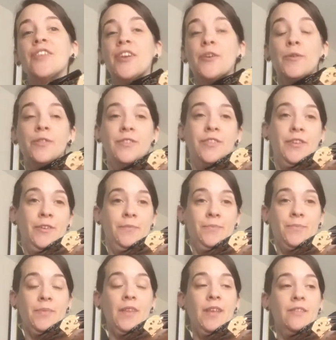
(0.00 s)
what to do.
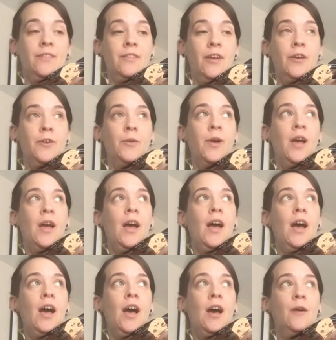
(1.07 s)
So
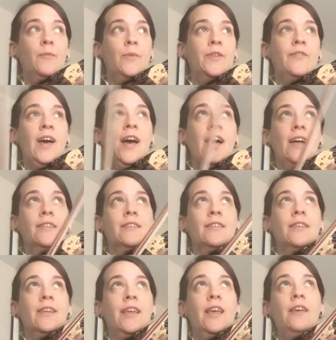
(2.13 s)
we've had,
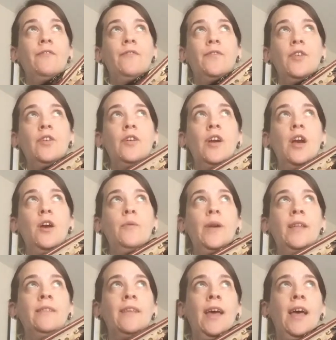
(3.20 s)
if you're
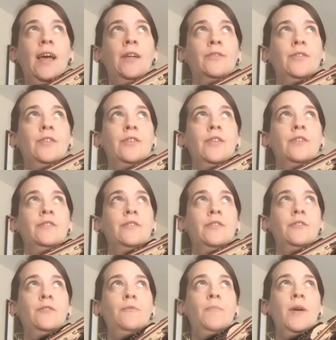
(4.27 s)
going down to the
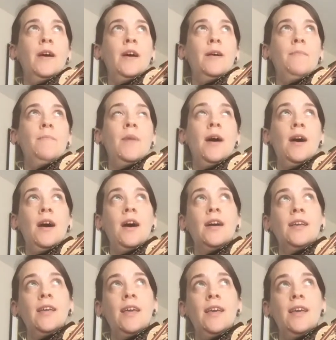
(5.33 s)

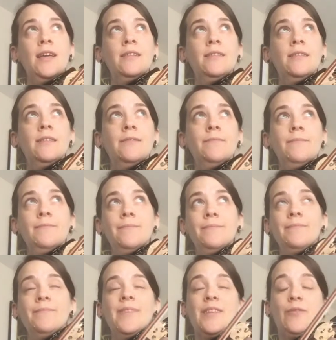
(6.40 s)
supermarket,
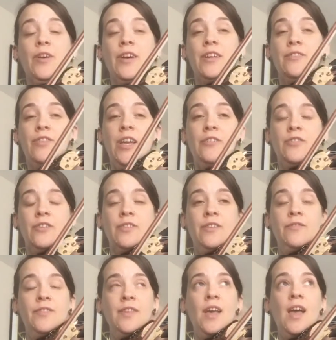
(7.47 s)
well, I'm going to change octaves.